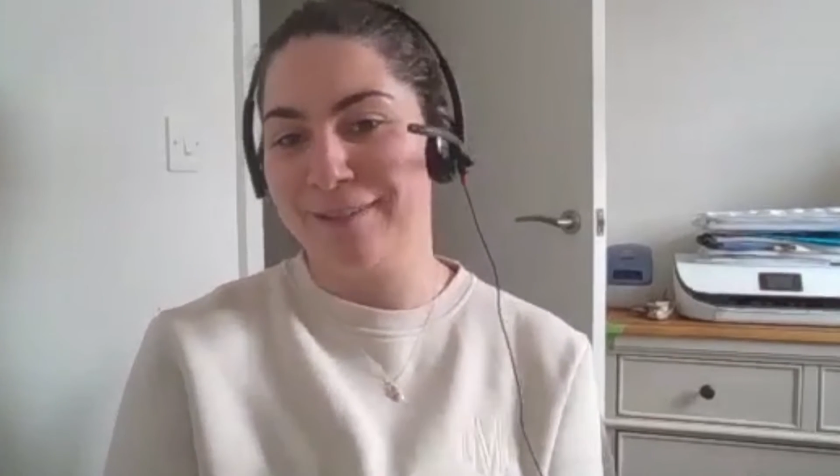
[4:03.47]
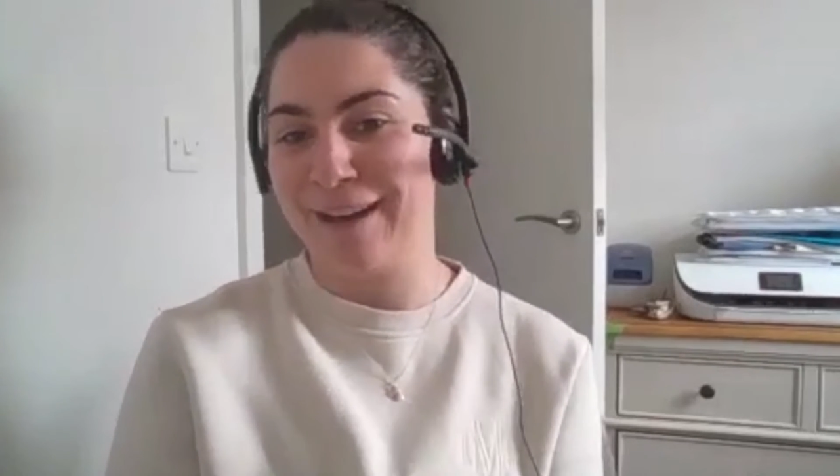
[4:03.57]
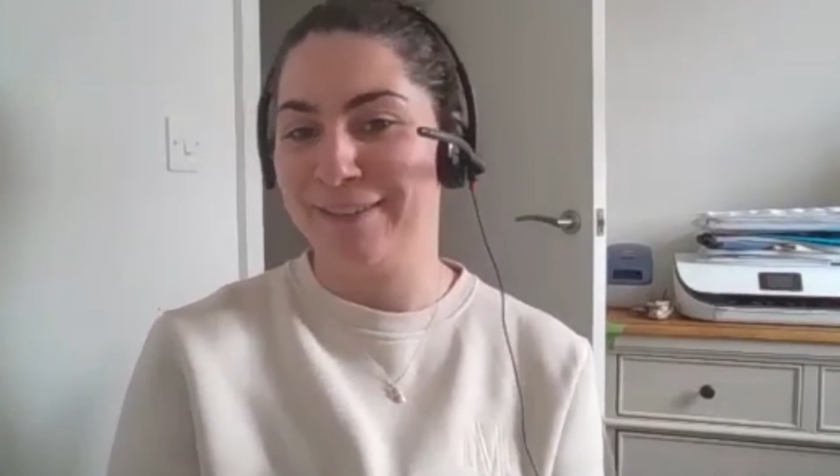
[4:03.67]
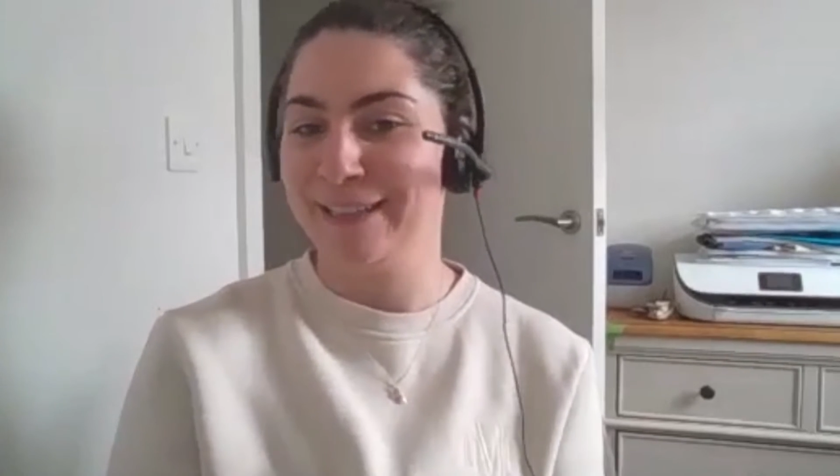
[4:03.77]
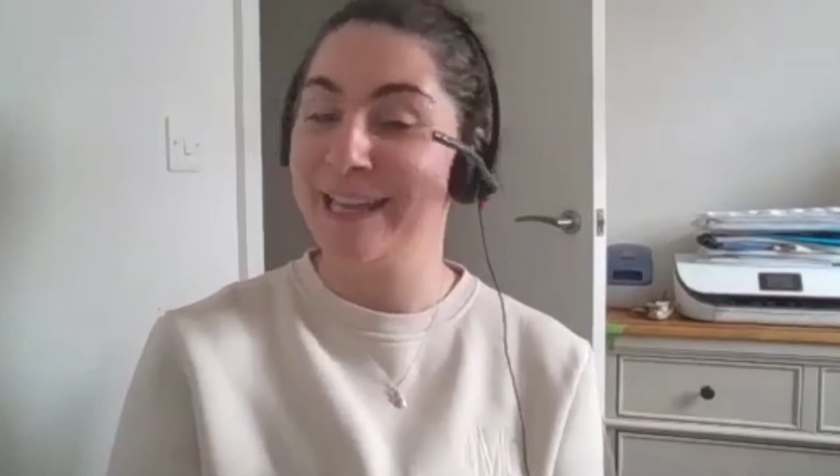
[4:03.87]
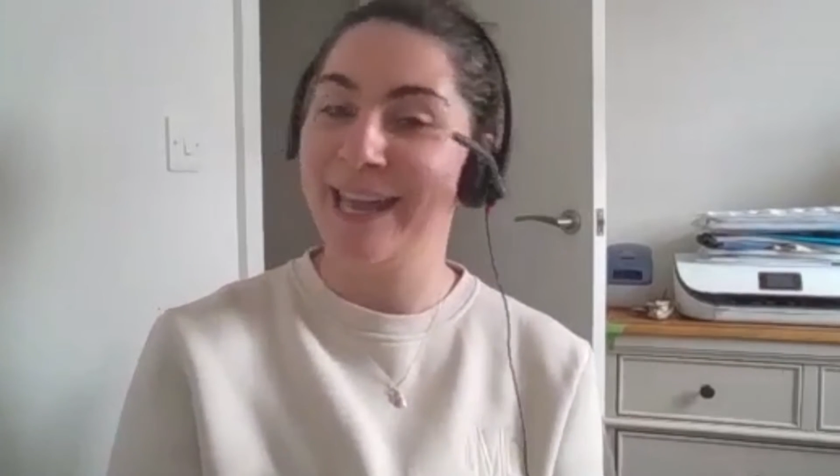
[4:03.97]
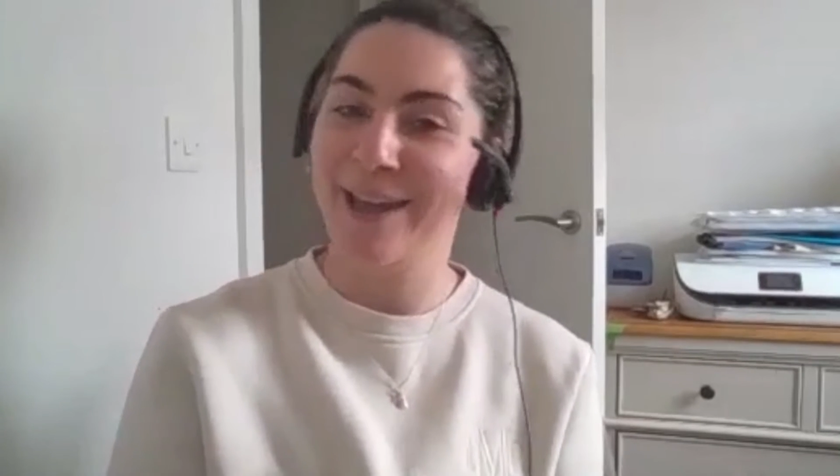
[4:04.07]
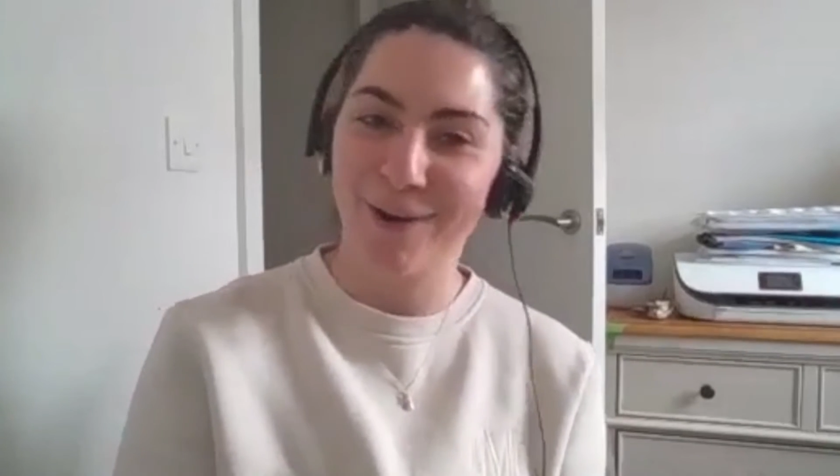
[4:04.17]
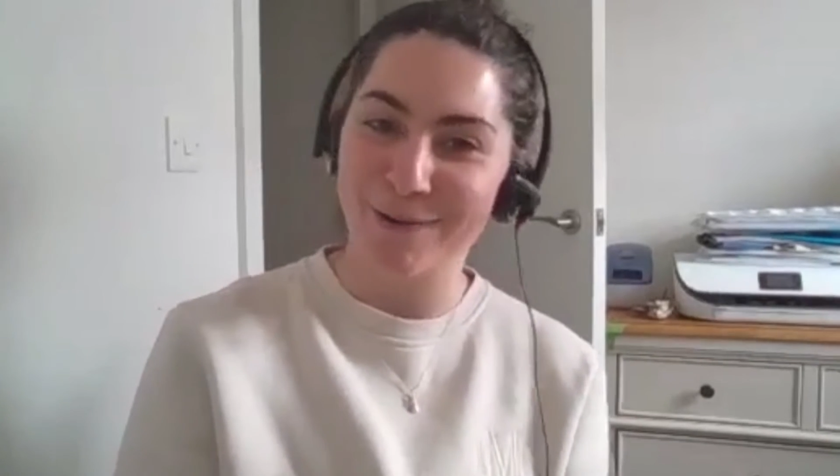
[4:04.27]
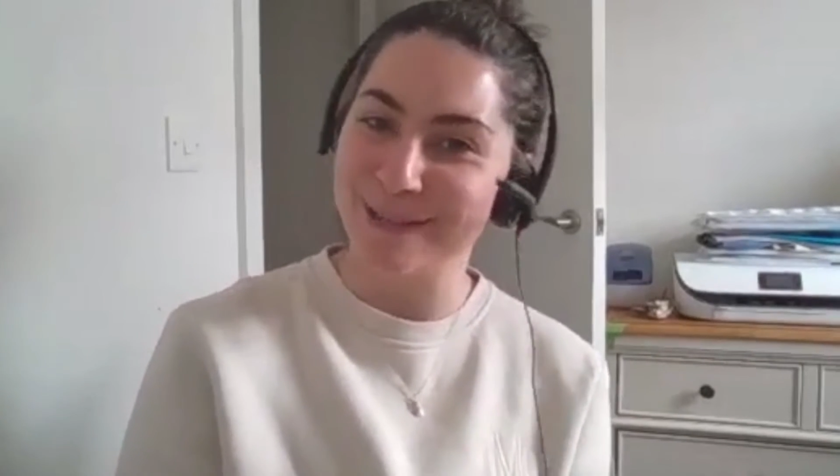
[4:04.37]
having the
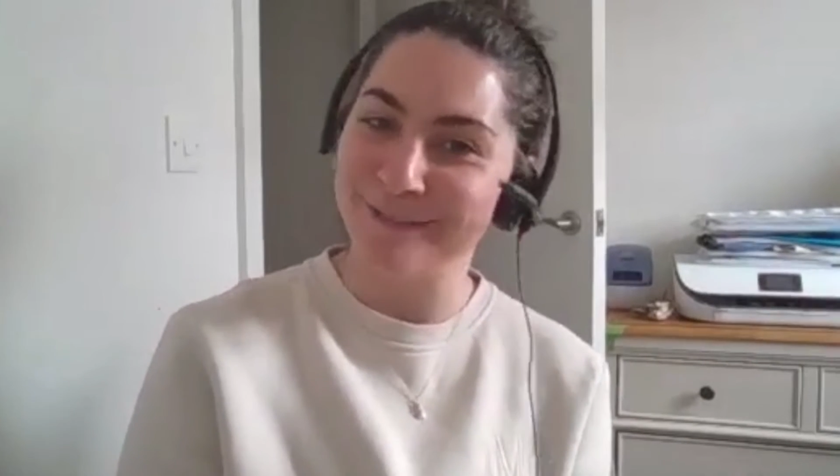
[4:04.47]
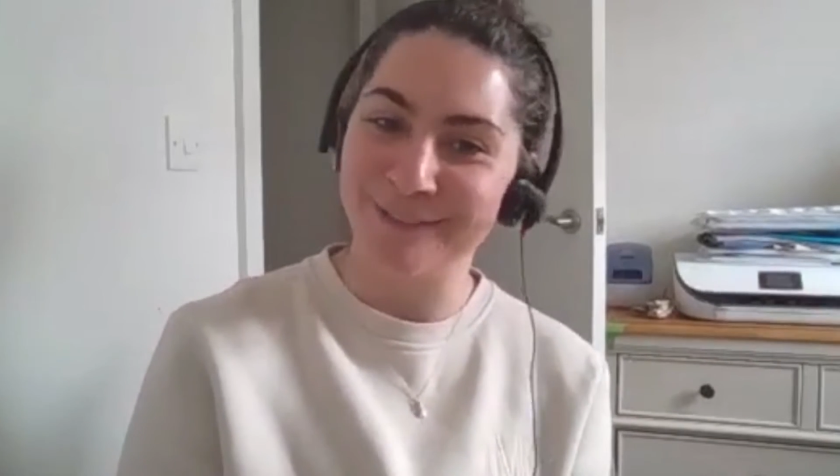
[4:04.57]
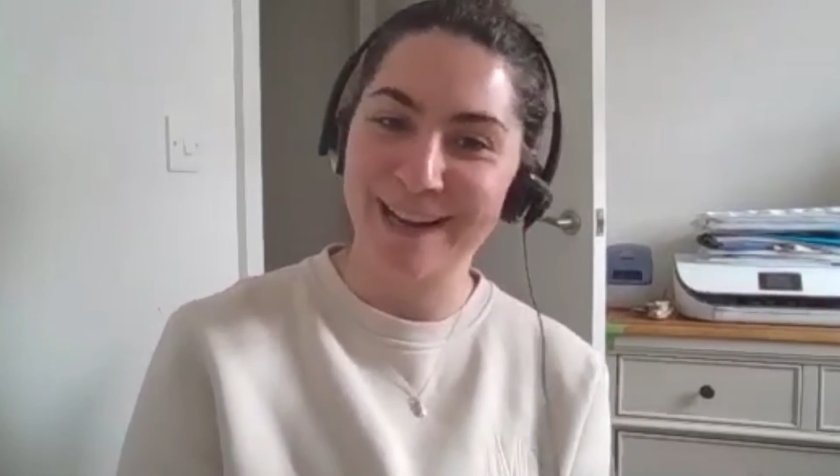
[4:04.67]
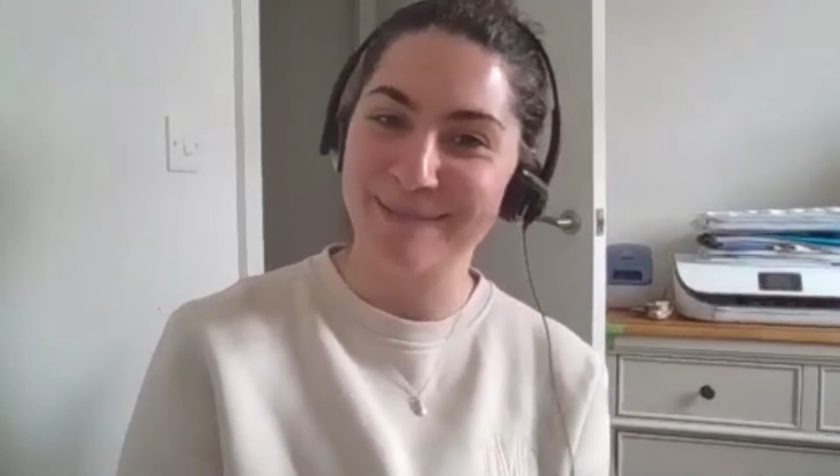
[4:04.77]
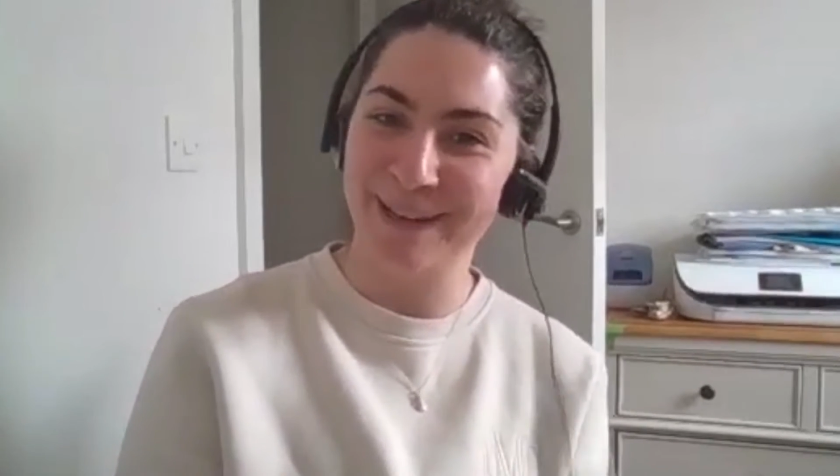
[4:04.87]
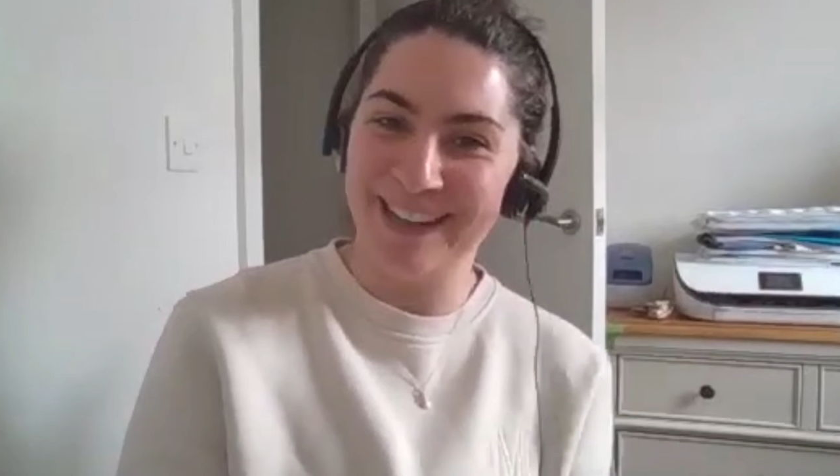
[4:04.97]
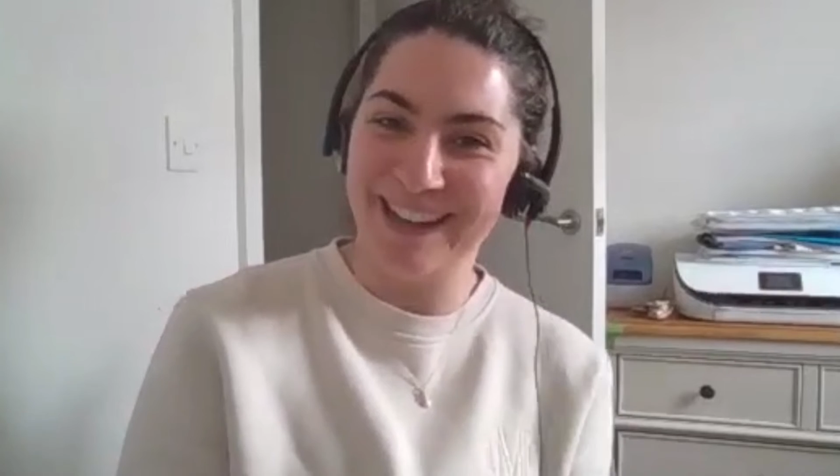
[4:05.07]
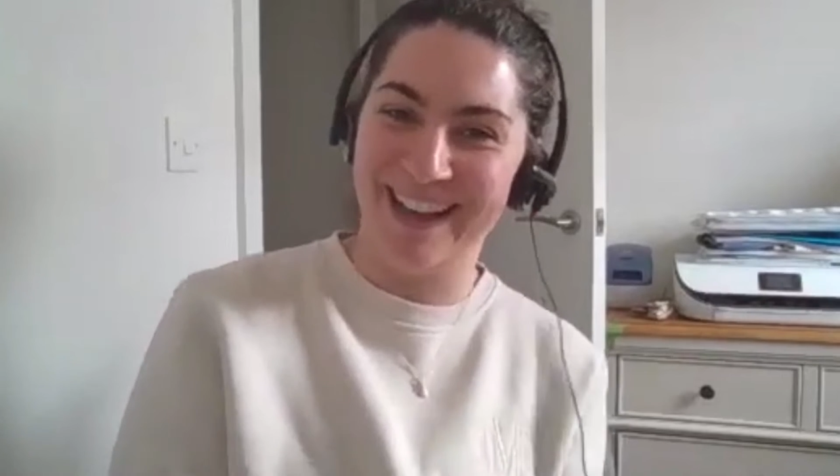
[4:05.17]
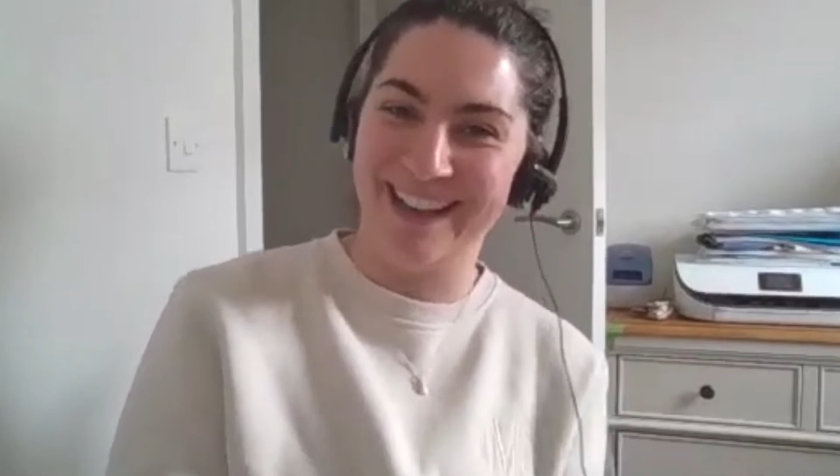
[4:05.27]
kit always available.